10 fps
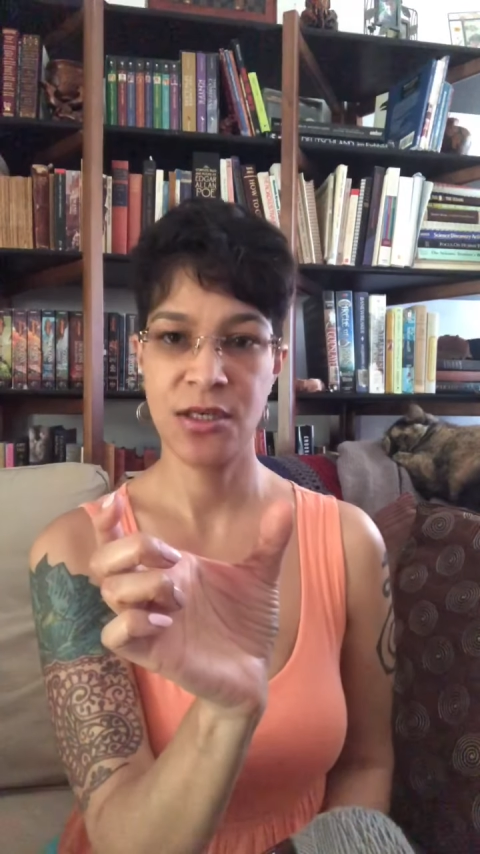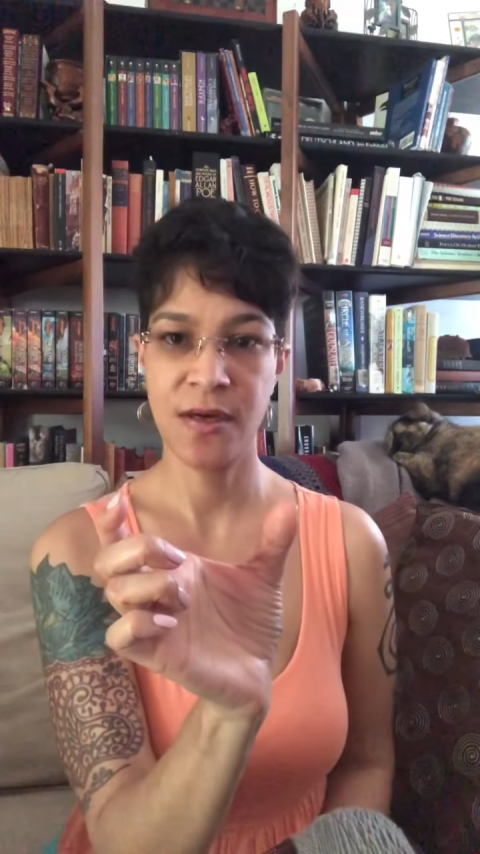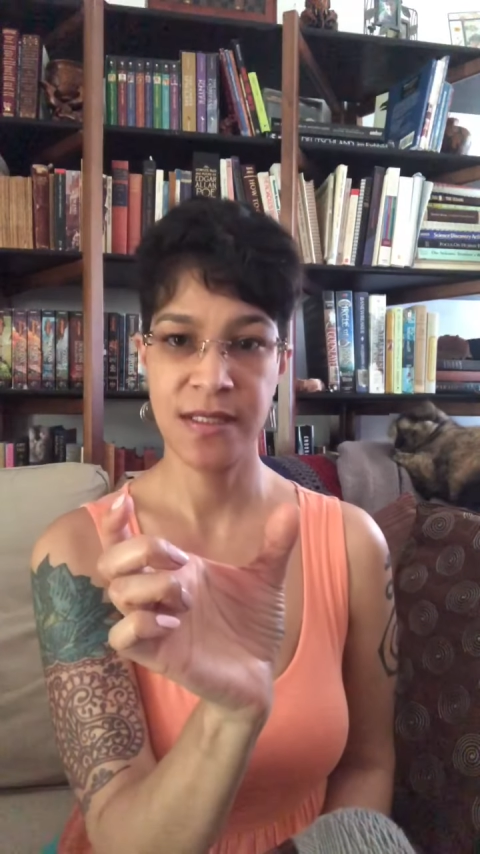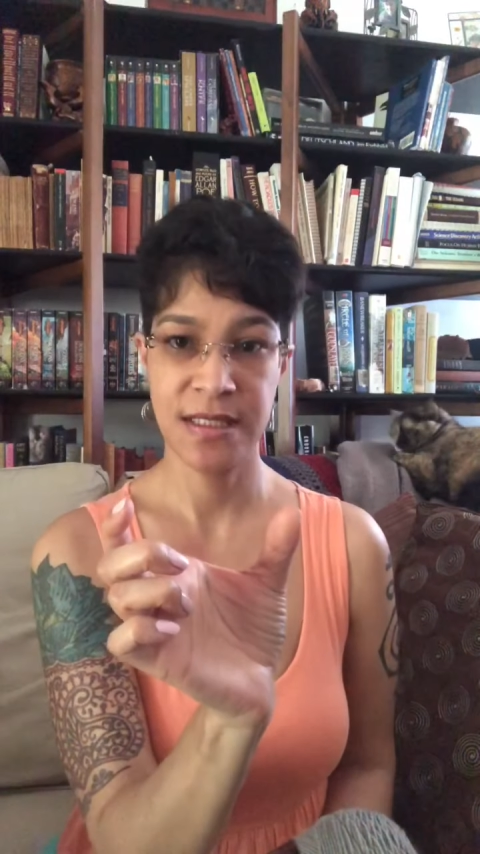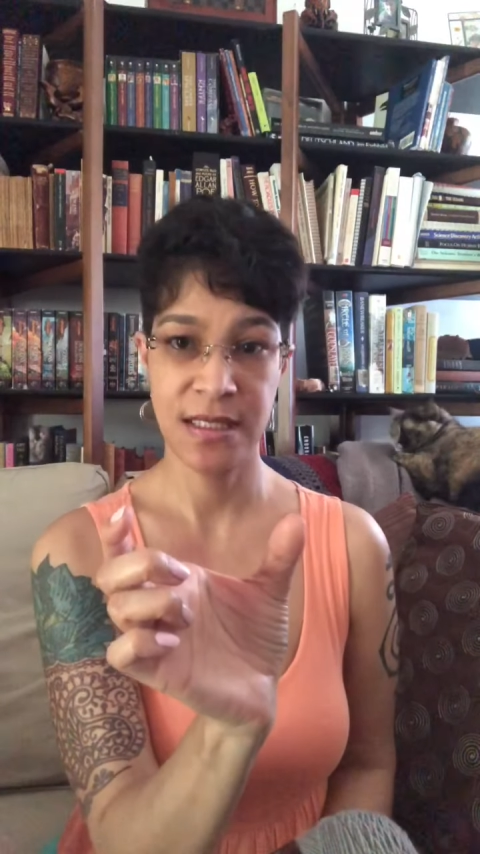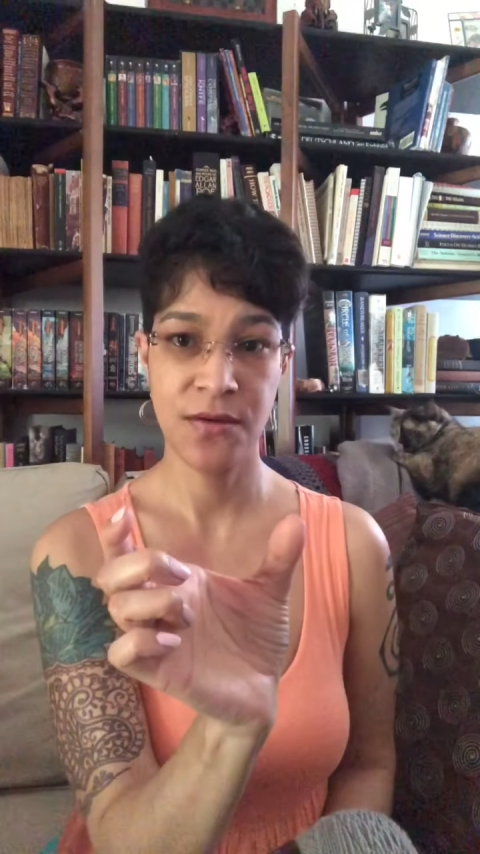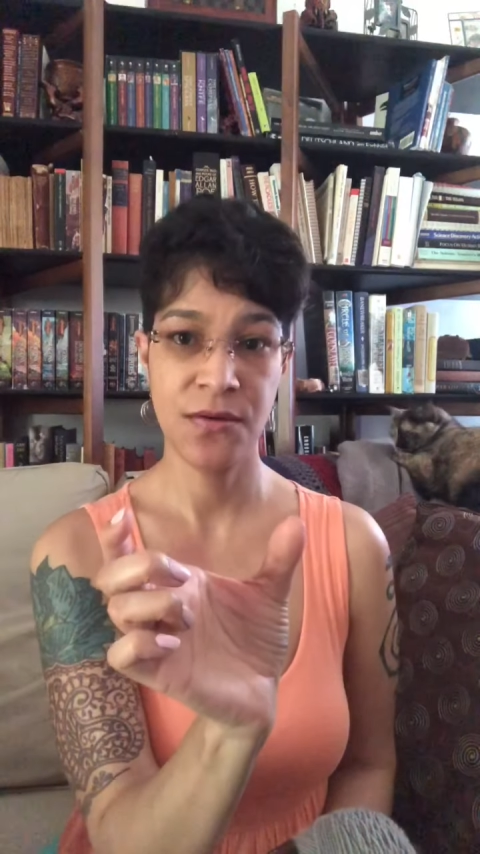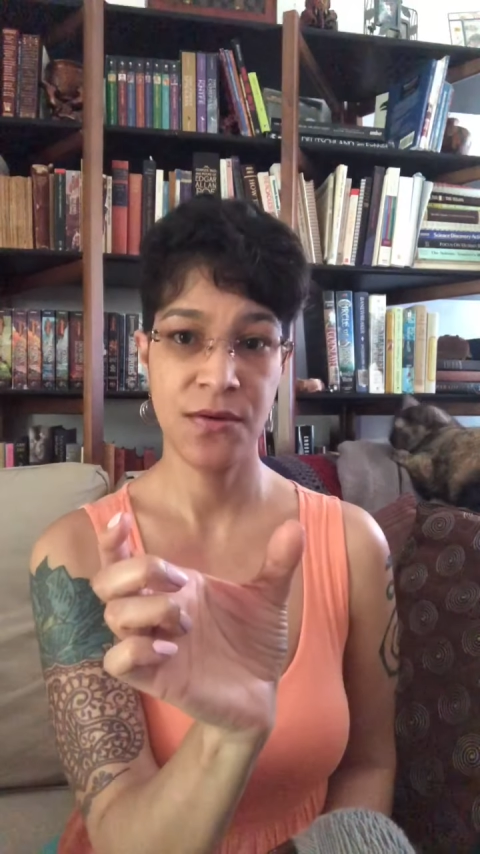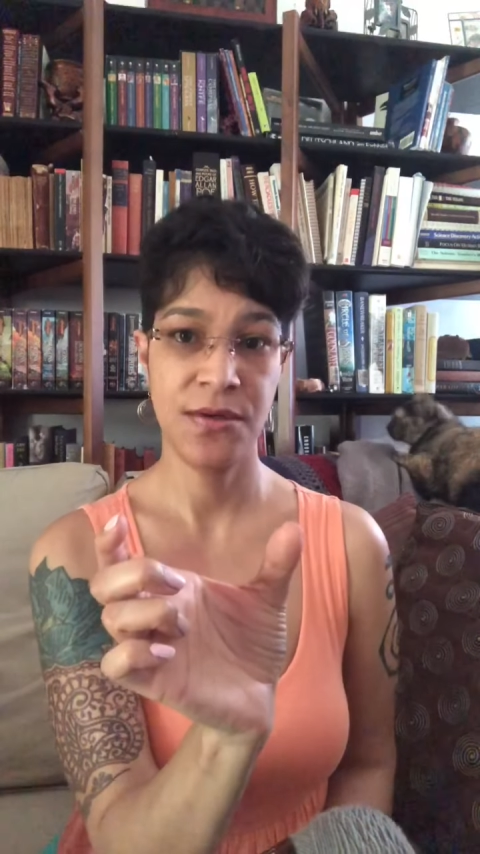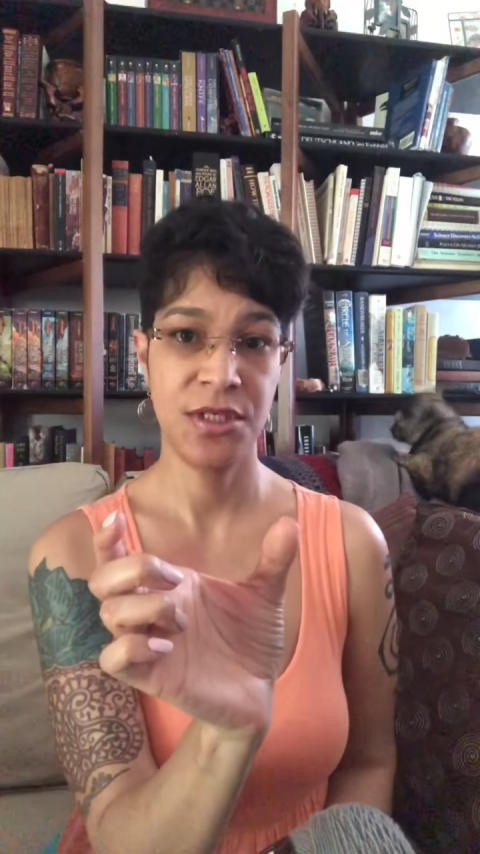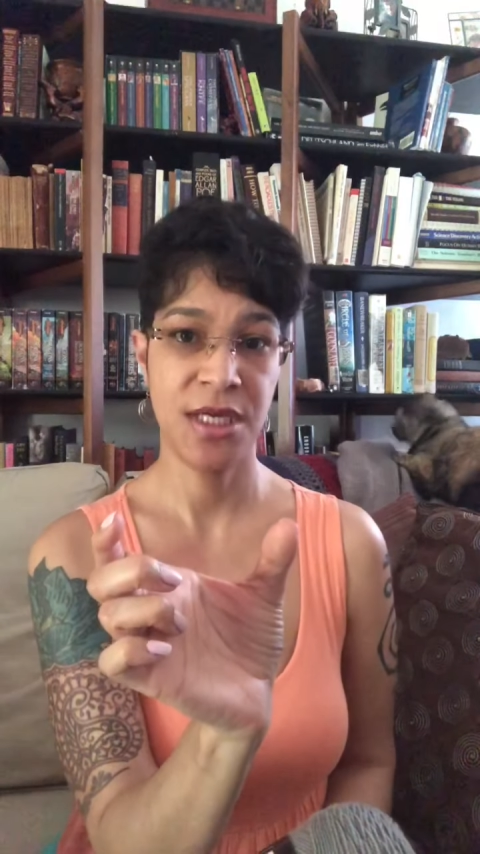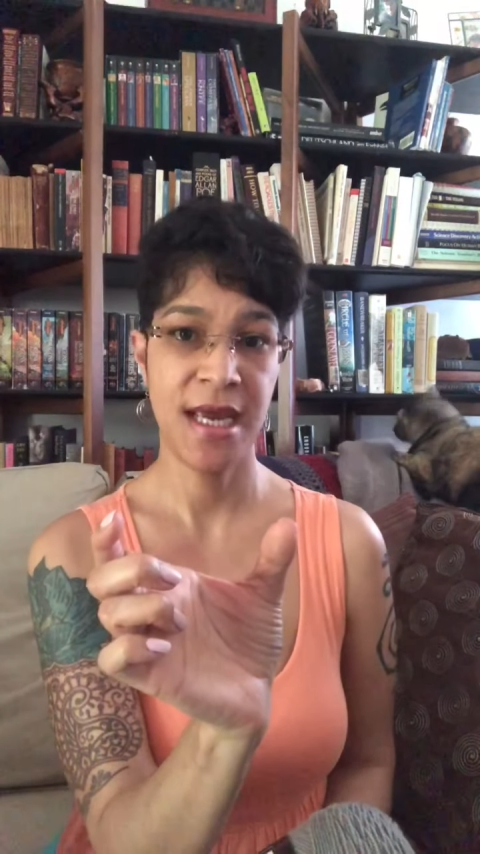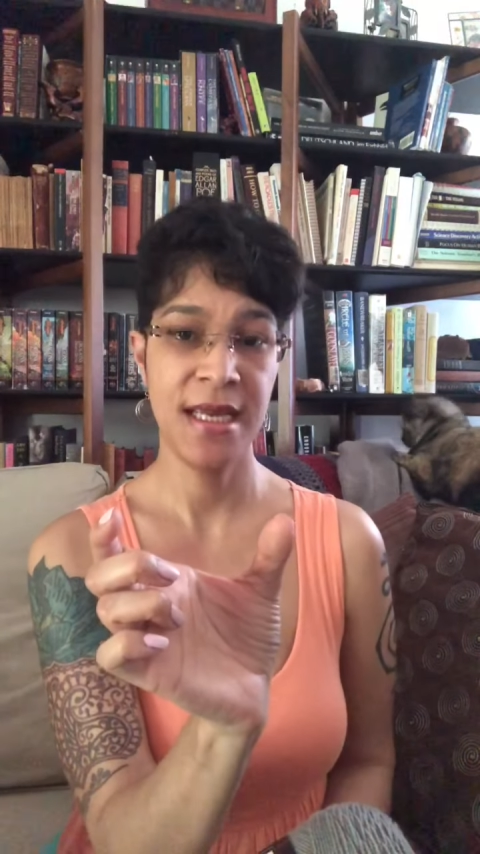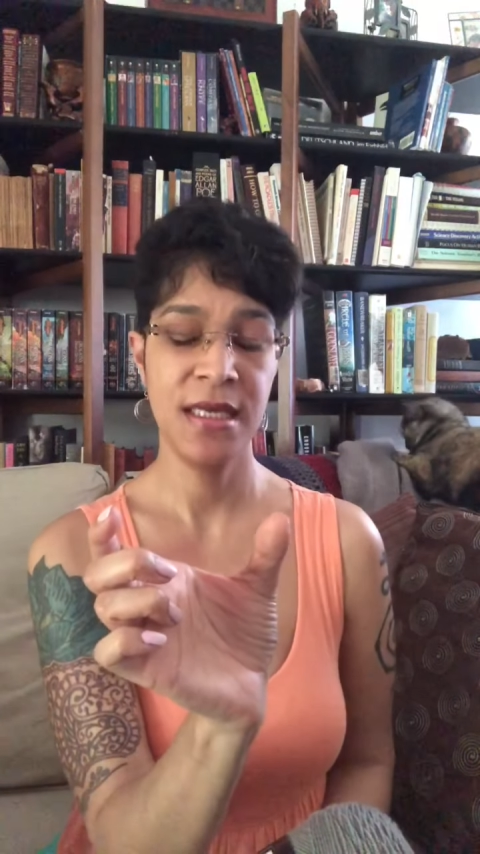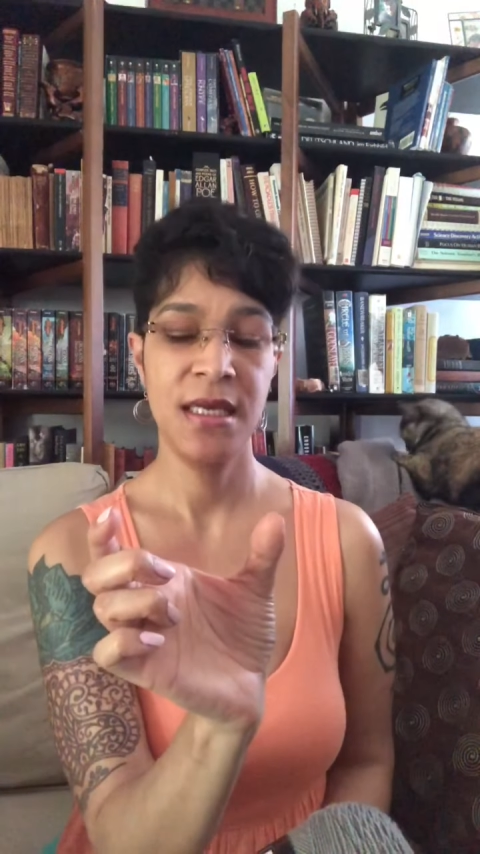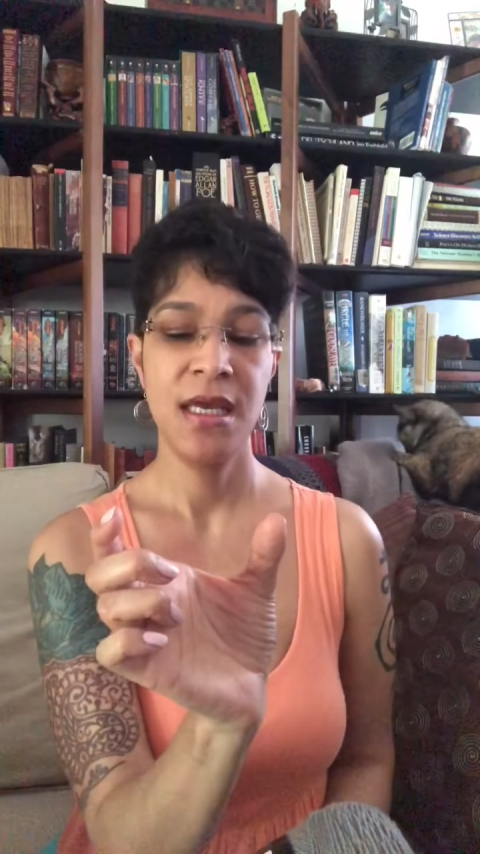called single crochet.